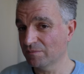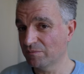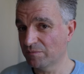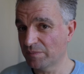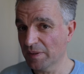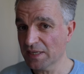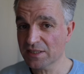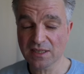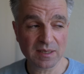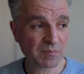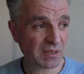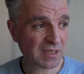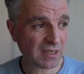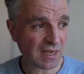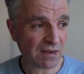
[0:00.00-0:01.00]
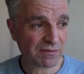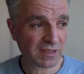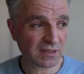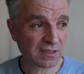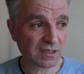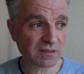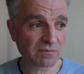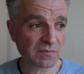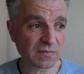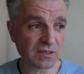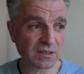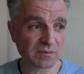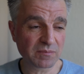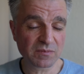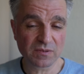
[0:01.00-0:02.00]
basically having
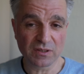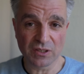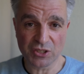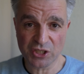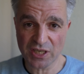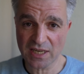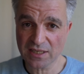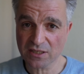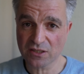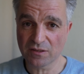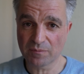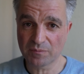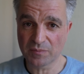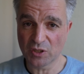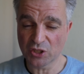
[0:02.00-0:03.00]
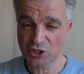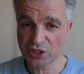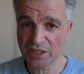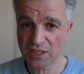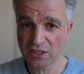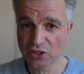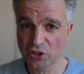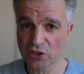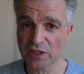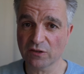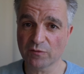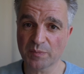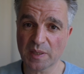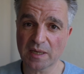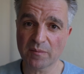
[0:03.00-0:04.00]
the chance, the sheer luck
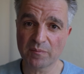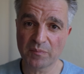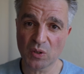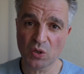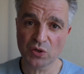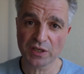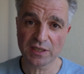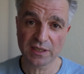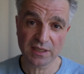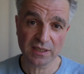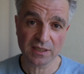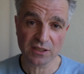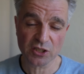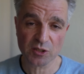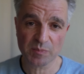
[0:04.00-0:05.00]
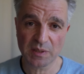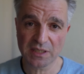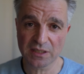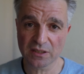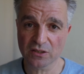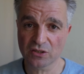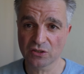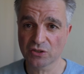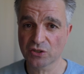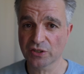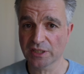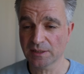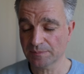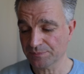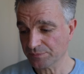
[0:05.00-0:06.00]
of being born in an English speaking
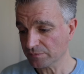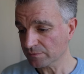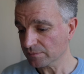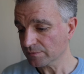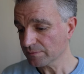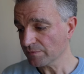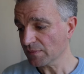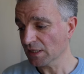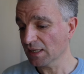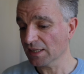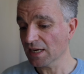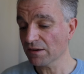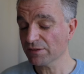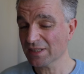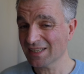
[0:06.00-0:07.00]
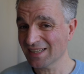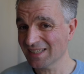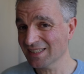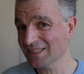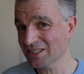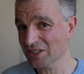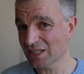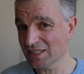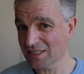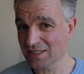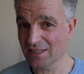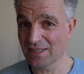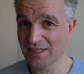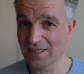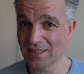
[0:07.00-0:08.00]
country and having English as
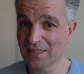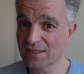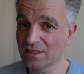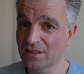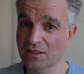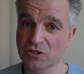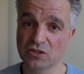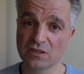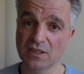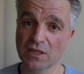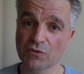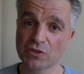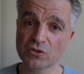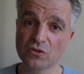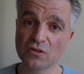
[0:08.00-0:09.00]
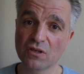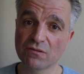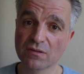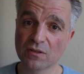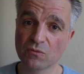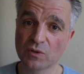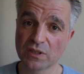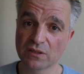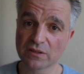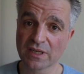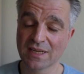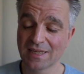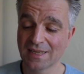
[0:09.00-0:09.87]
the international language all over the world,